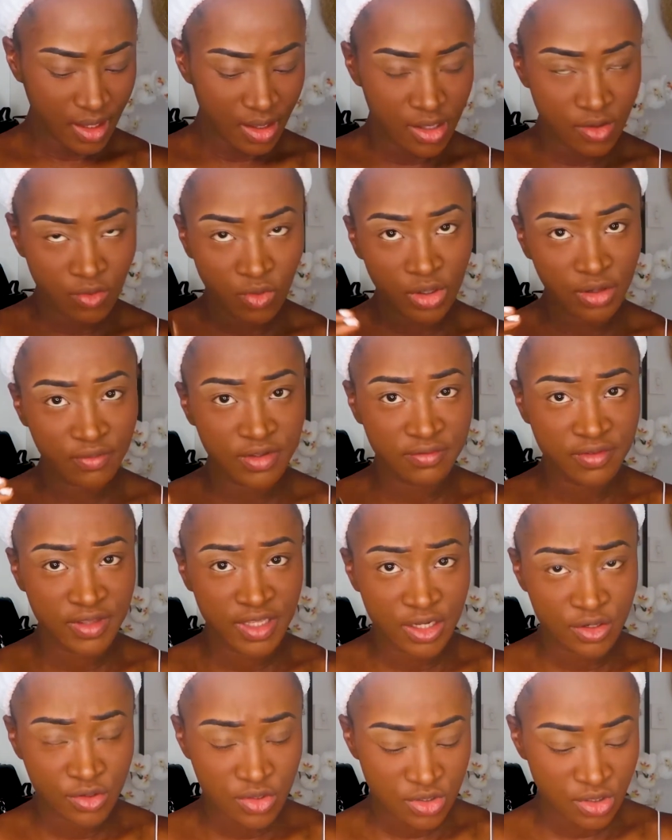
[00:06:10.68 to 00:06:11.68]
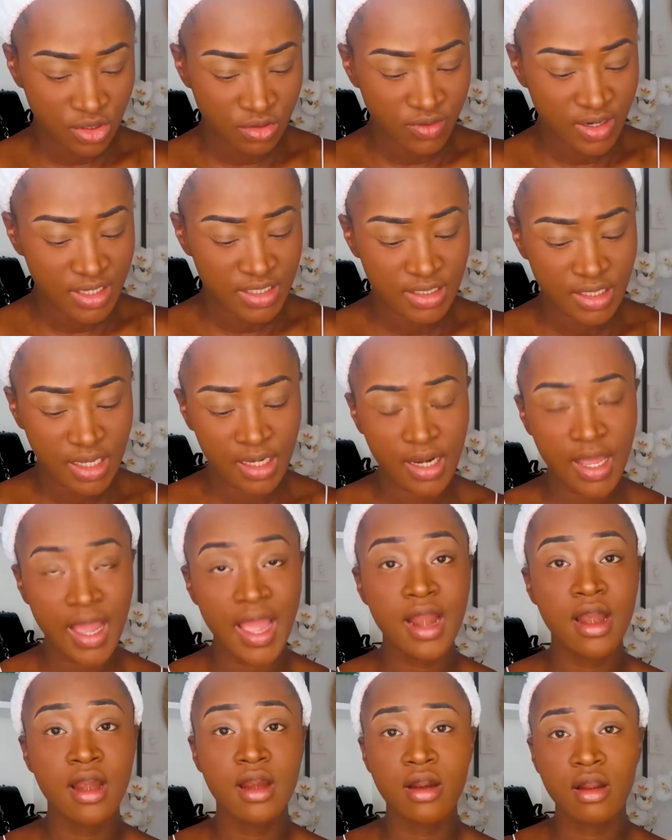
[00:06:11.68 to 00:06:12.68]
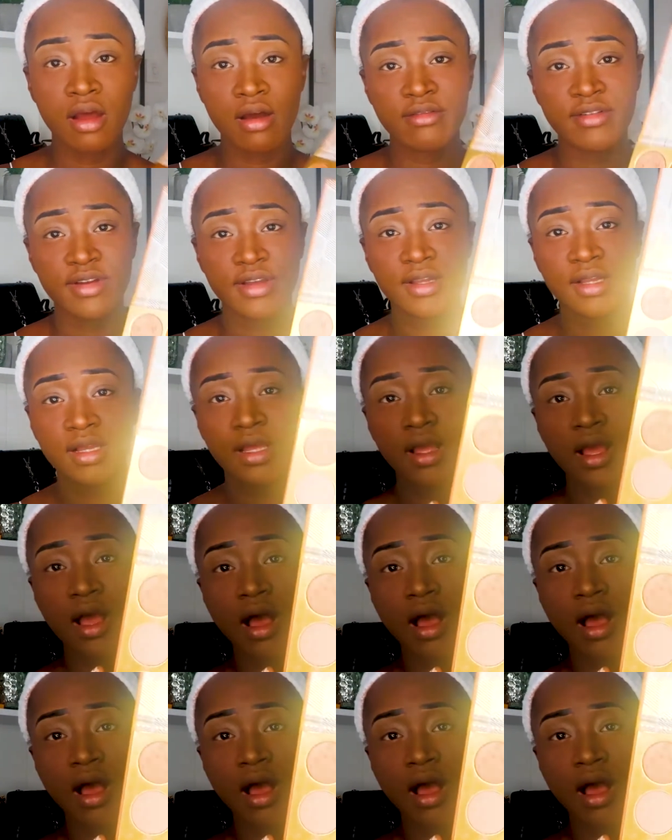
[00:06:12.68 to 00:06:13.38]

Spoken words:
in one of the videos already, and I love it.